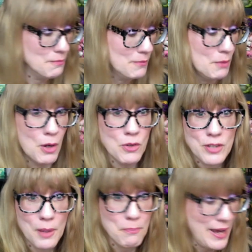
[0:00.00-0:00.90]

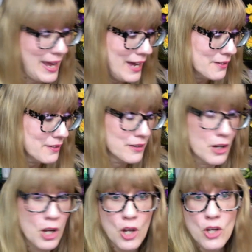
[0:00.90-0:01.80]
Mimosa
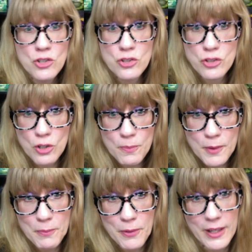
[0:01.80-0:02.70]
pattern.
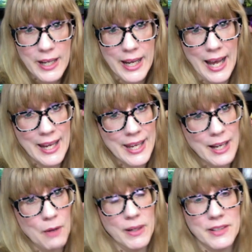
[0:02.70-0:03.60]
Super pretty. I
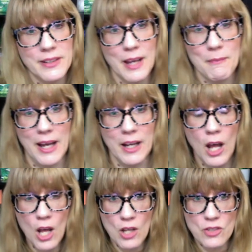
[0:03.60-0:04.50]
cannot wait to get mine.
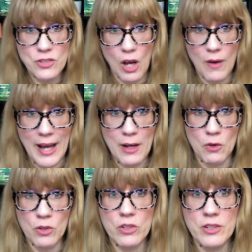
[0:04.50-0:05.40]
So I
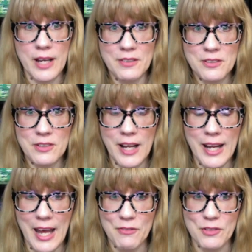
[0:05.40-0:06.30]
ordered yesterday
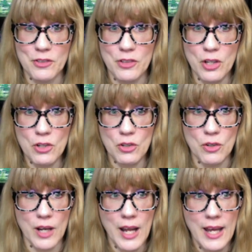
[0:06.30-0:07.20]

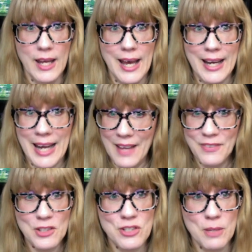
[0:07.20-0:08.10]
afternoon, got
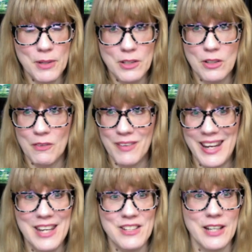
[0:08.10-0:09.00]
the shipping
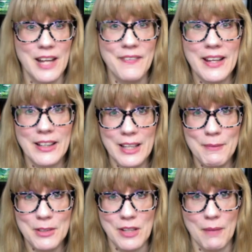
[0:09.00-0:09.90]
notification, and they claim
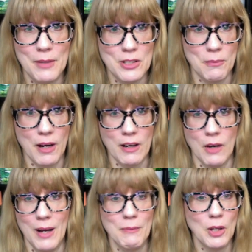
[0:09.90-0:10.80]
it's coming tomorrow.
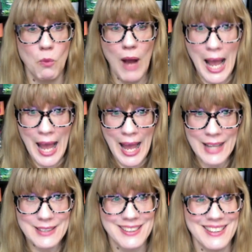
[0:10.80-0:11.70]
I'm like,
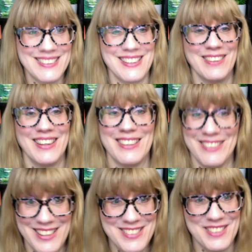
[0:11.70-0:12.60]
what? So like,
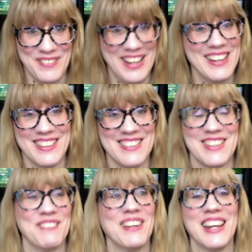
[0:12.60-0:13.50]
cross your fingers.
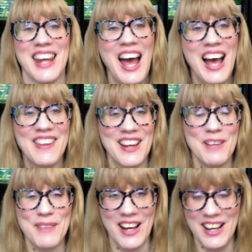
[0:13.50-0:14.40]
I'm like, that'll
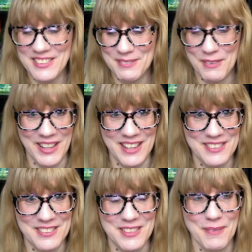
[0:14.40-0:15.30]
be awesome if it
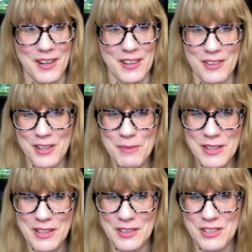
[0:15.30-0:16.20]
gets here tomorrow. It could be
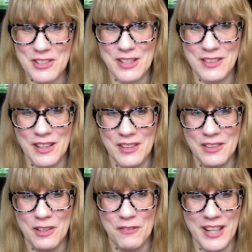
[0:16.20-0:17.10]
that the
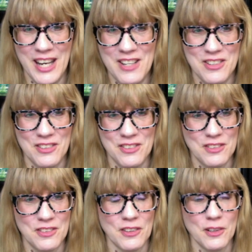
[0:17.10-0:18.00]
notification's
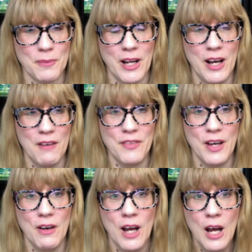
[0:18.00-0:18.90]
just a little bit off
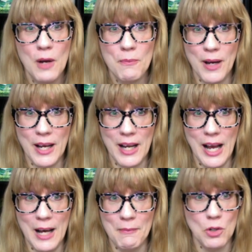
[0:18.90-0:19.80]
though, but
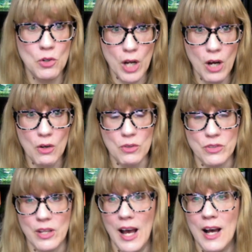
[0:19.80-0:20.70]
who
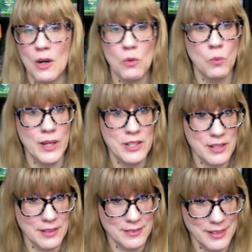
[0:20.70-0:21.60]
knows? We
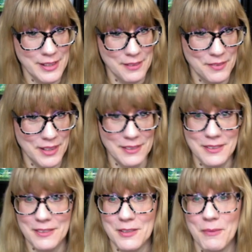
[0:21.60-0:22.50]
shall see if it gets
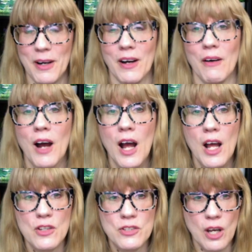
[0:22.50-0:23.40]
here tomorrow.
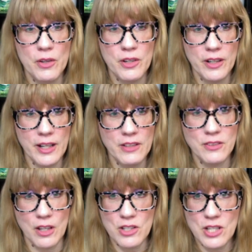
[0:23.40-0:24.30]
So you're gonna get
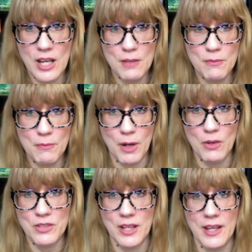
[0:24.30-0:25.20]
Sunshine
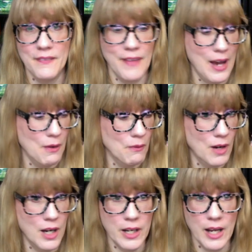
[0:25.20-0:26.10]
Mimosa in that
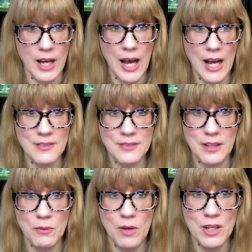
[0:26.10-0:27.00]
one,
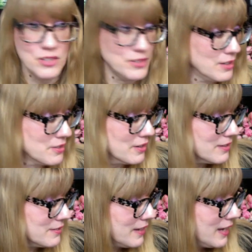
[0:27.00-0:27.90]
Sunwash
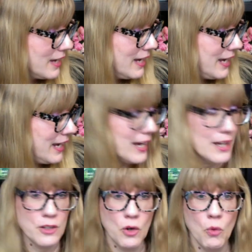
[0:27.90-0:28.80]
Citrus,
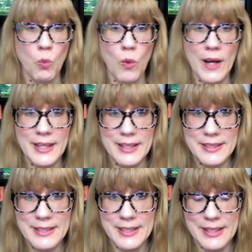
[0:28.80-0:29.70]
and White
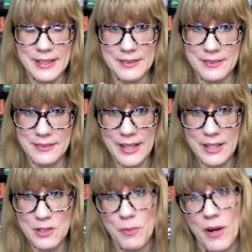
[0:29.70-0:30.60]
Tea and
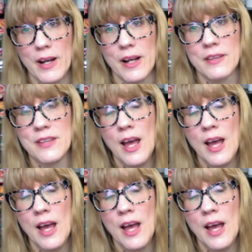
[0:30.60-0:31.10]
Sage products.